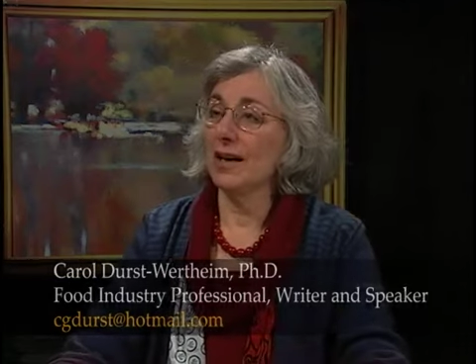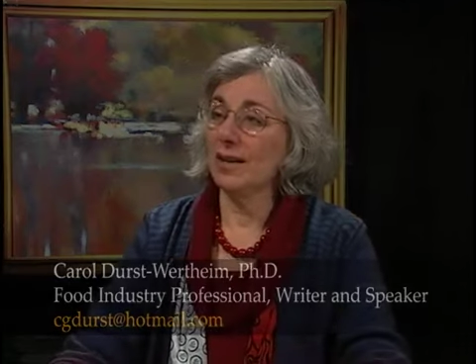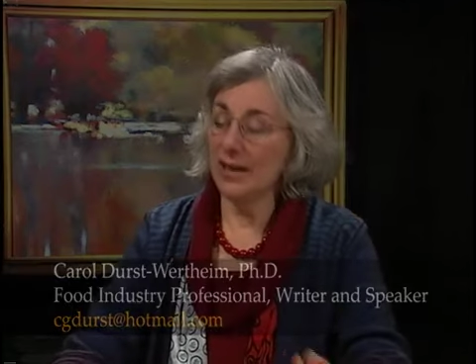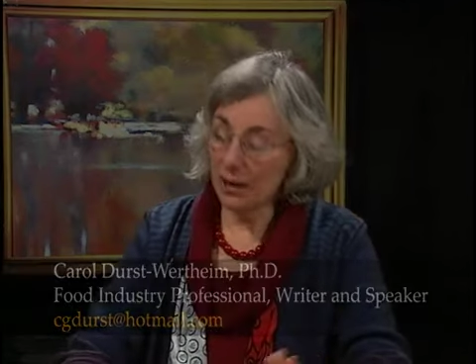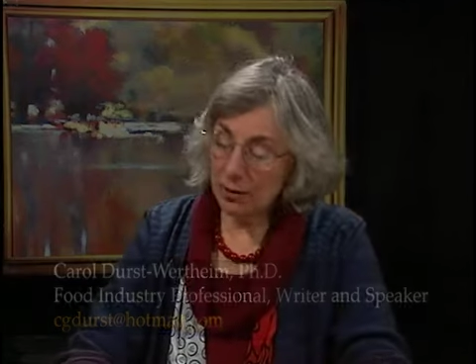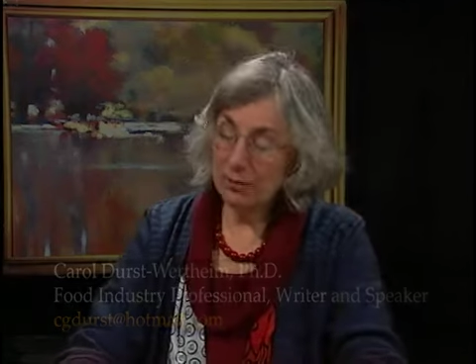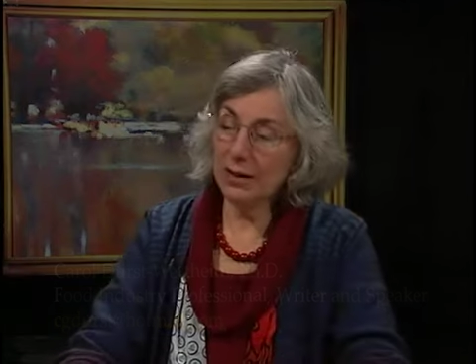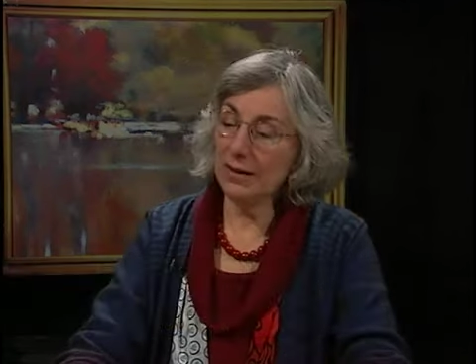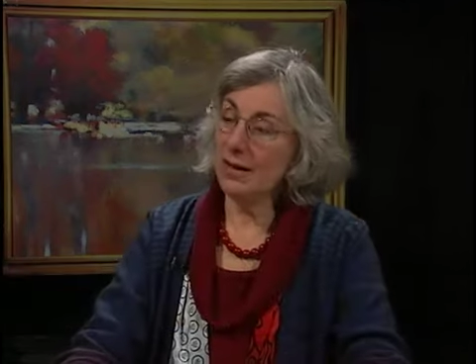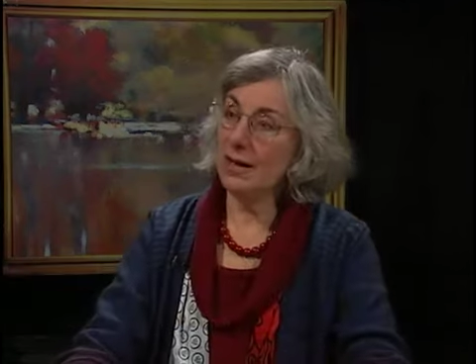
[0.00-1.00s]
The
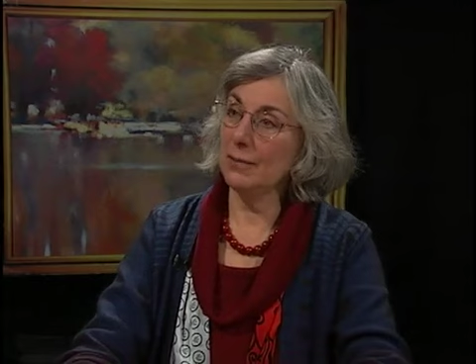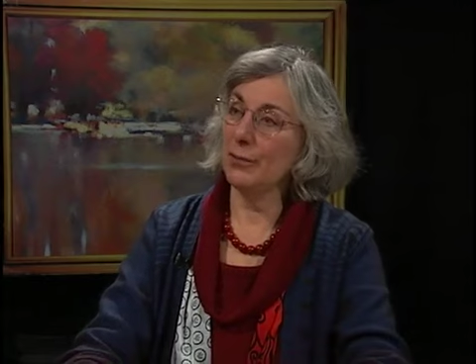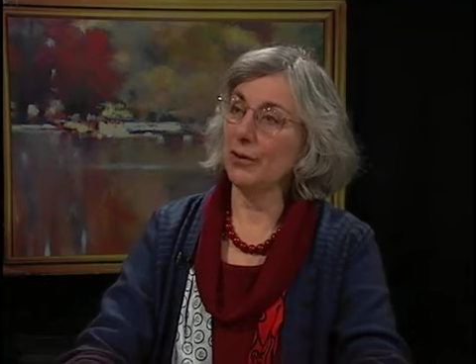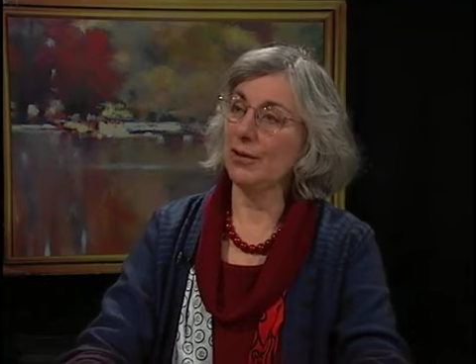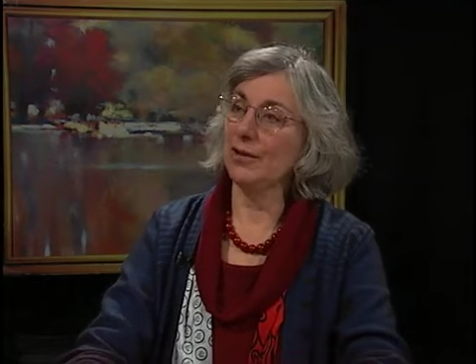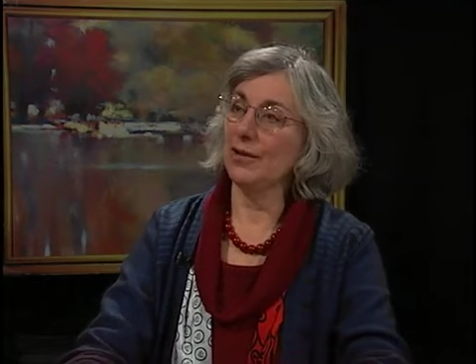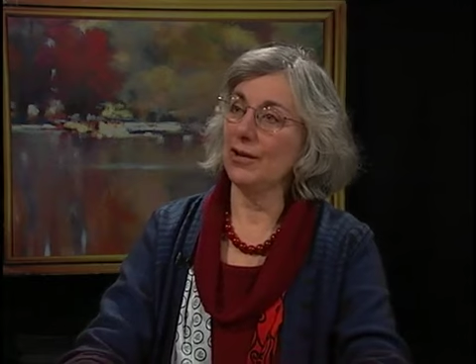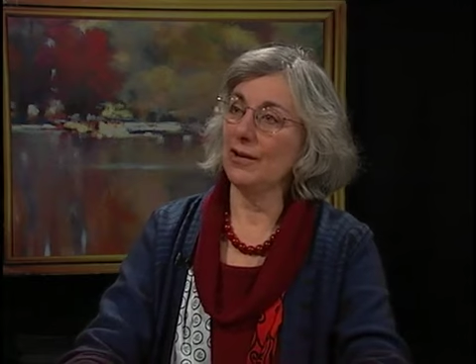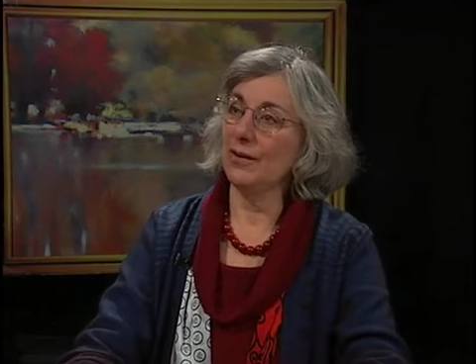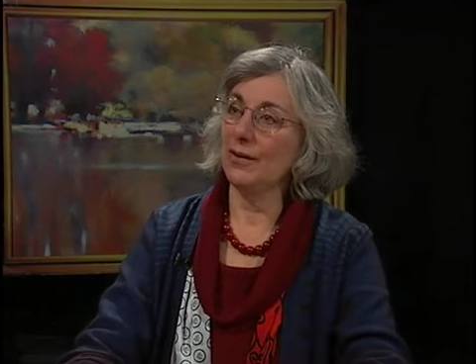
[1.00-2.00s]
only thing important to
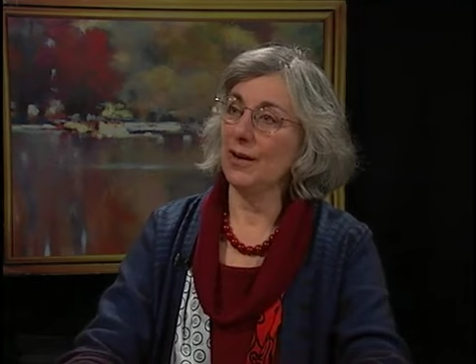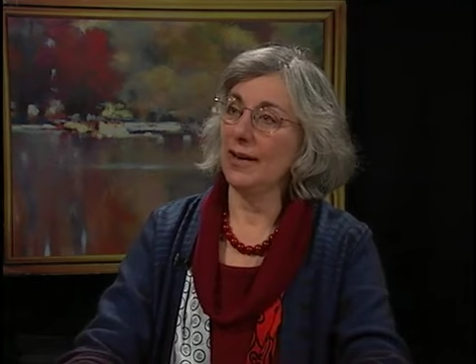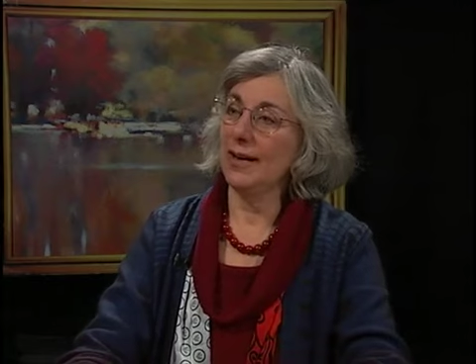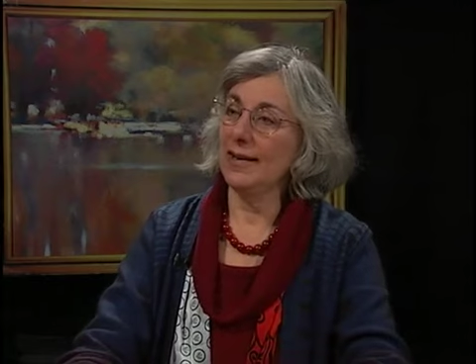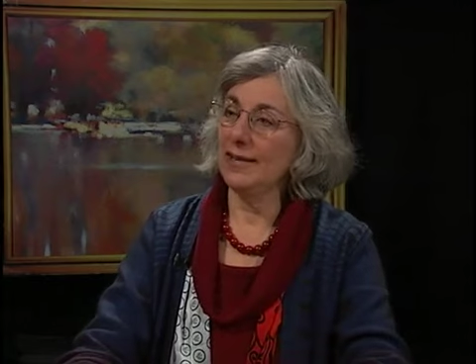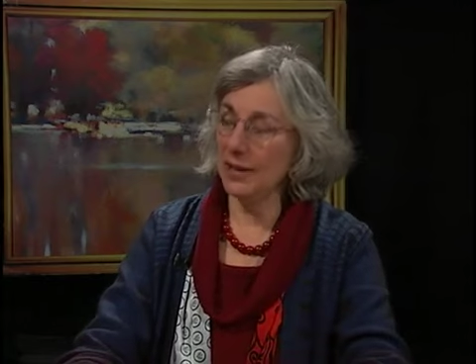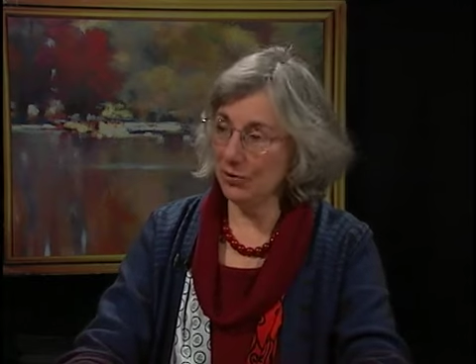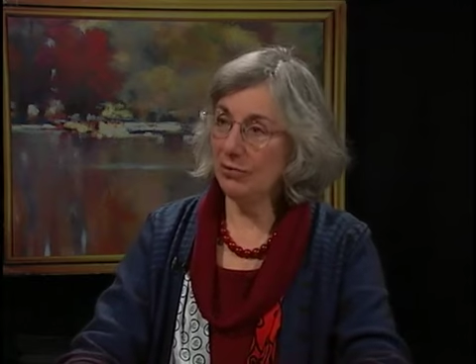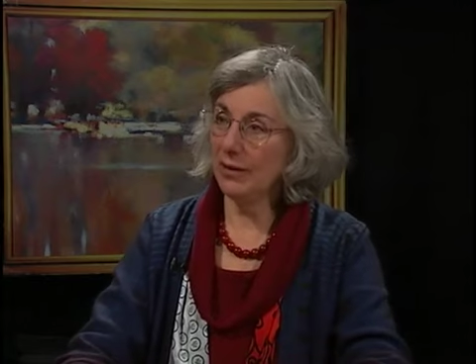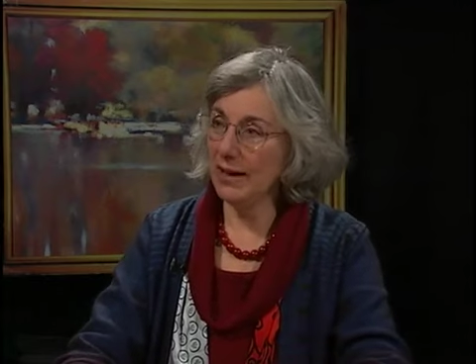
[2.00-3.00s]
know is that
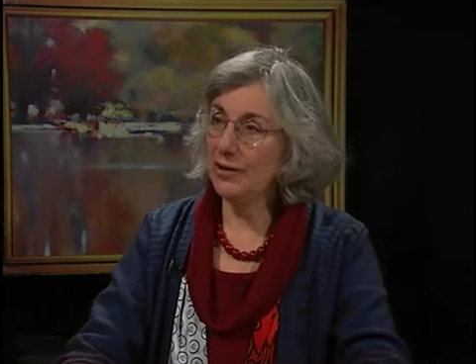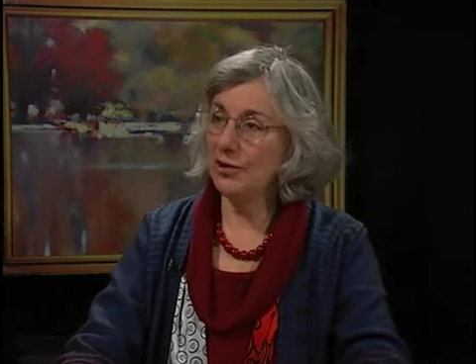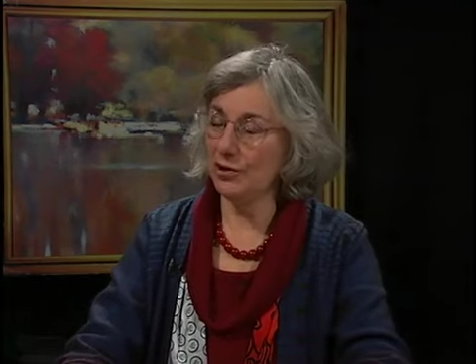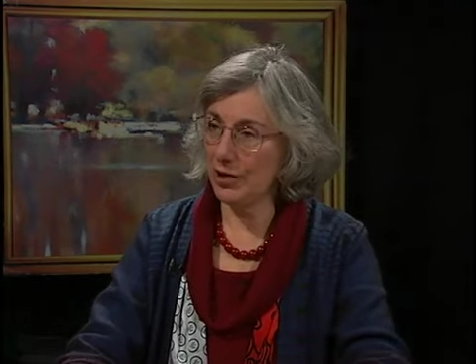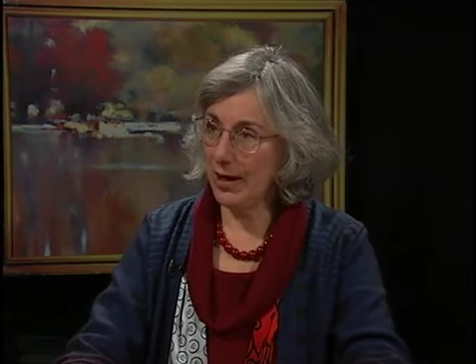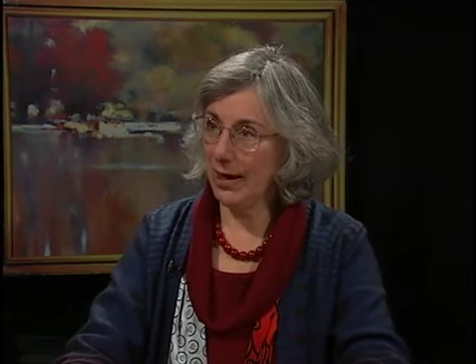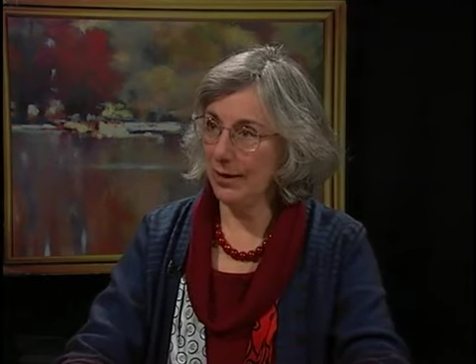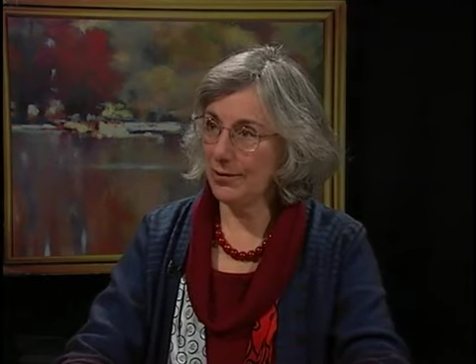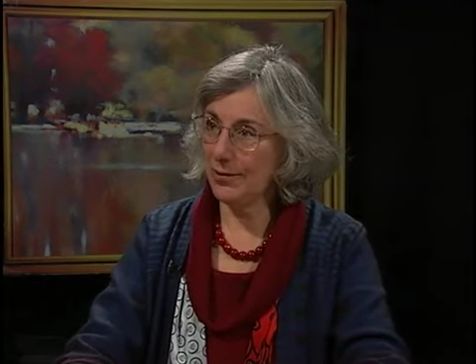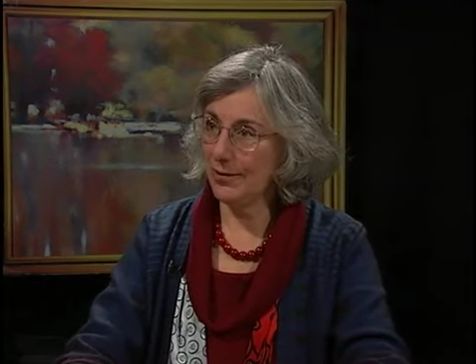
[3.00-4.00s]
you'll need to
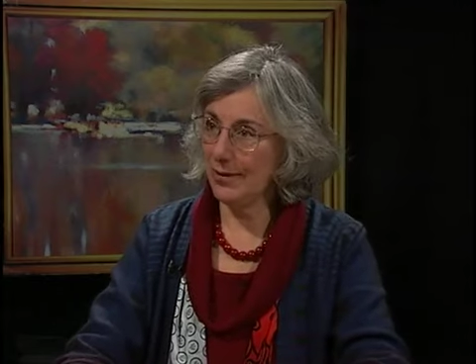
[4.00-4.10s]
change.